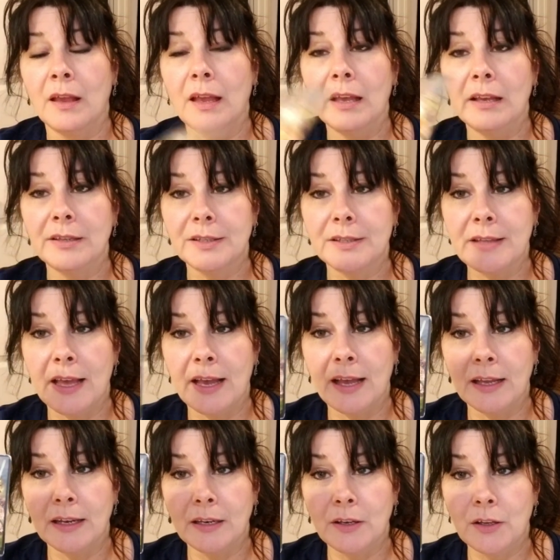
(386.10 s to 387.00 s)
is
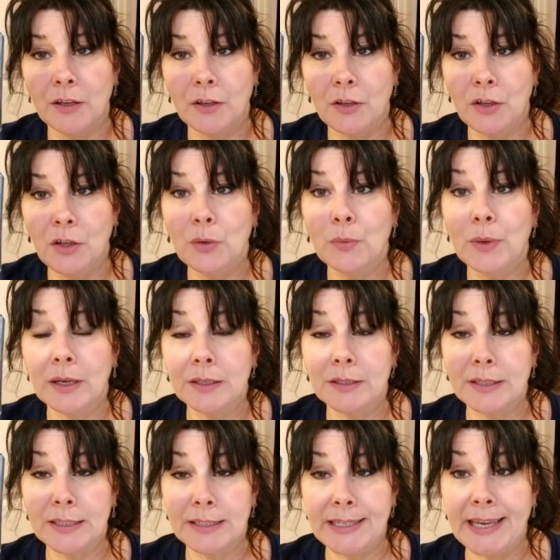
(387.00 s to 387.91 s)
that you want
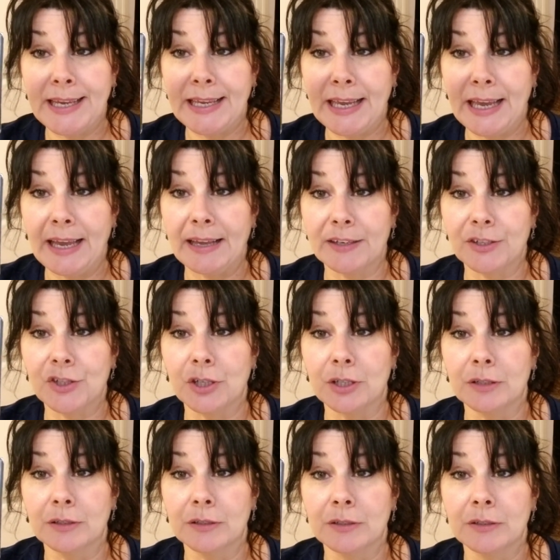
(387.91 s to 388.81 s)
to take
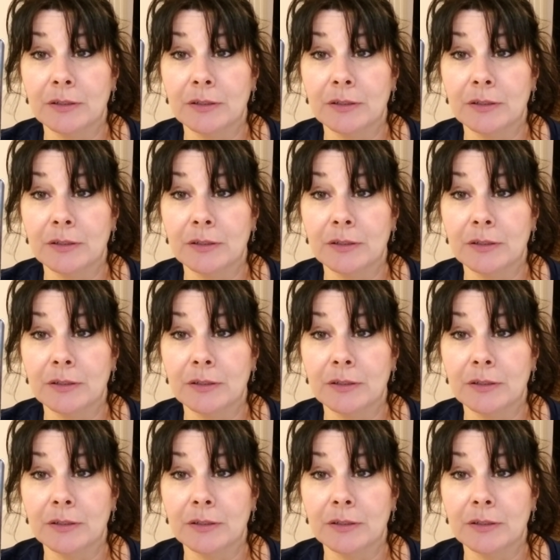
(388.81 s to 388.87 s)
action.